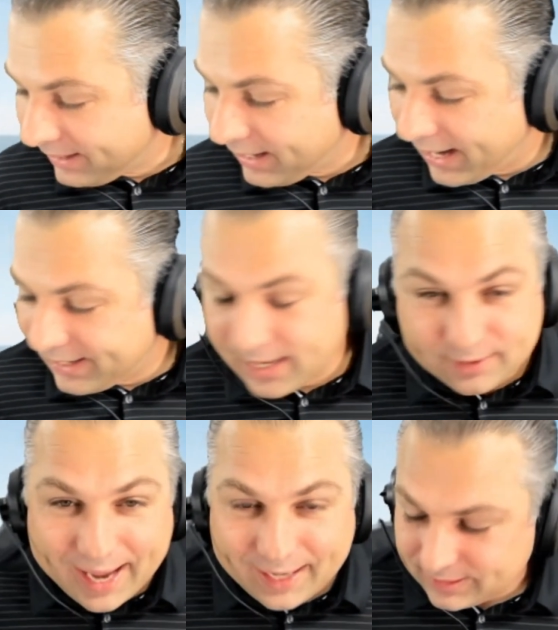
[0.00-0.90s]
And then
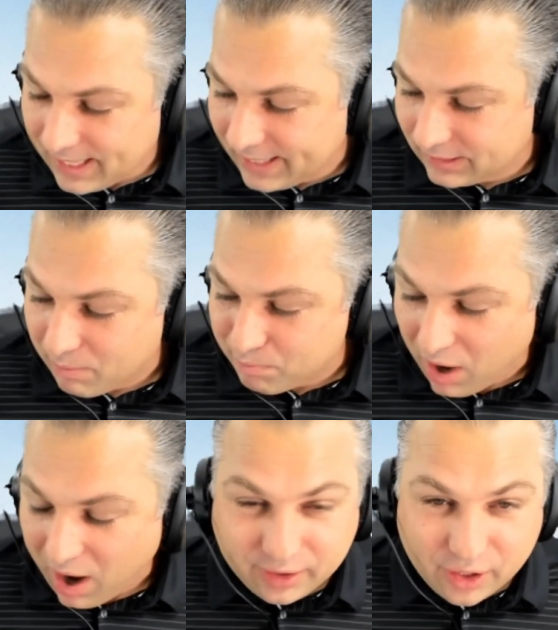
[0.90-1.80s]
last night, the
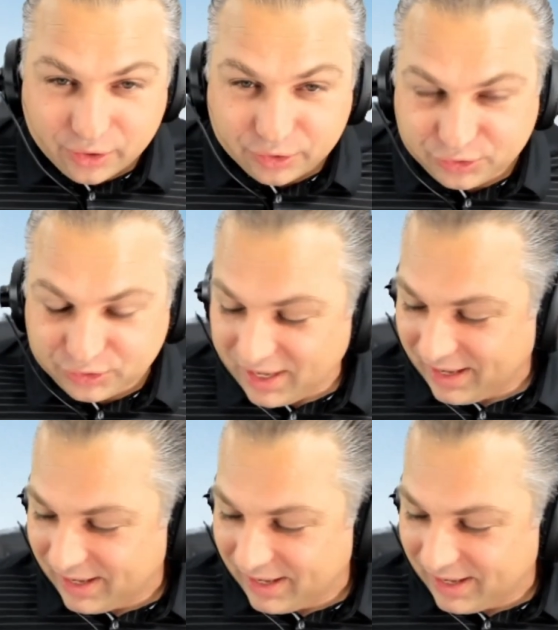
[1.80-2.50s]
Broncos